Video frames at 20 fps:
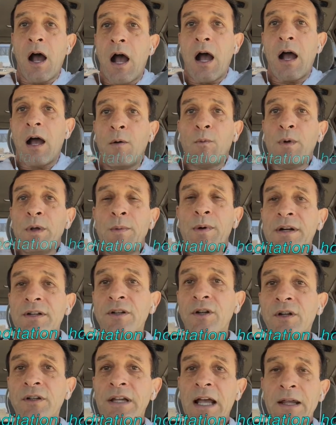I
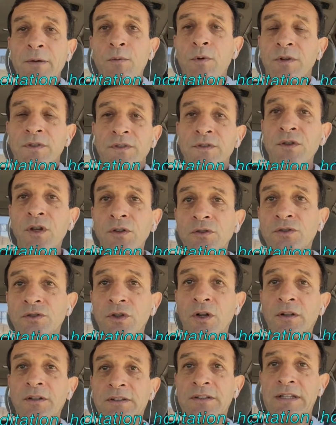was not
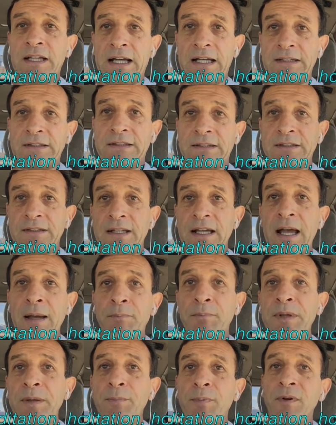taught that.
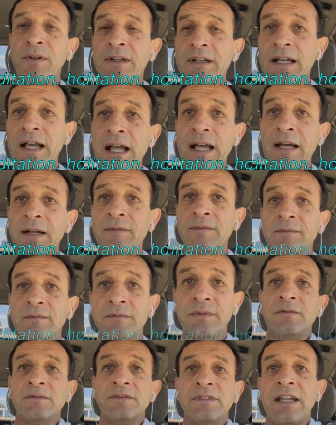And people
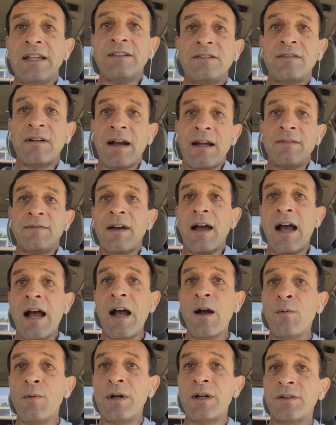come, they drive
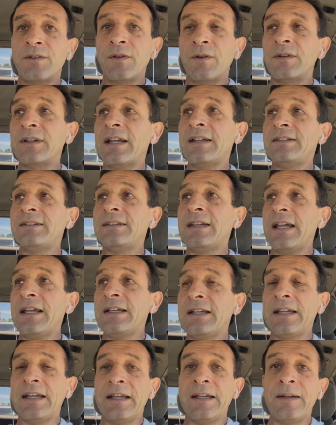hours or they
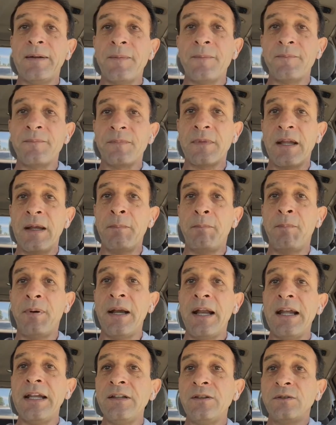take a
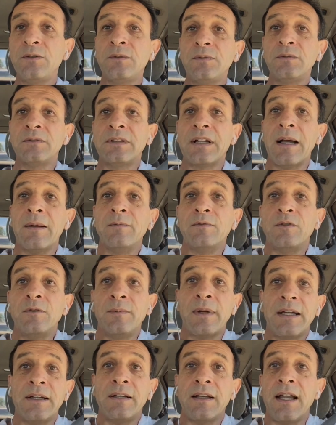plane to come to
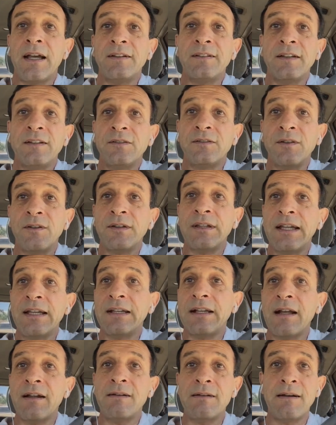my classes so they
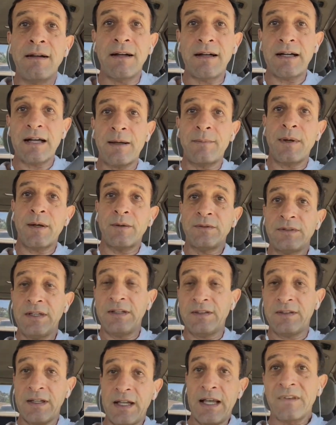can learn about
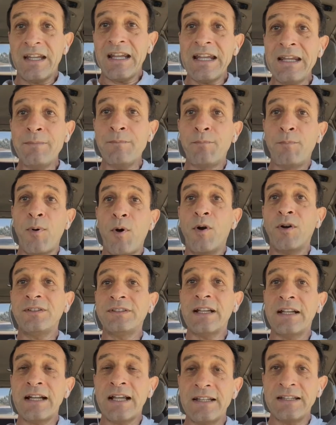this
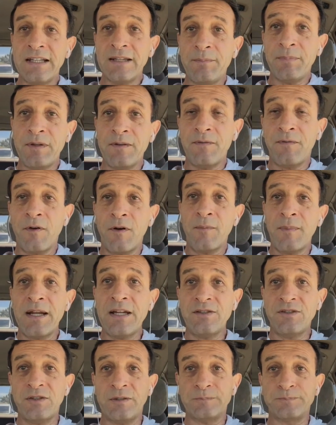important and deep
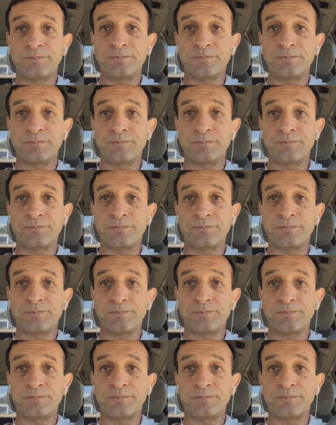information.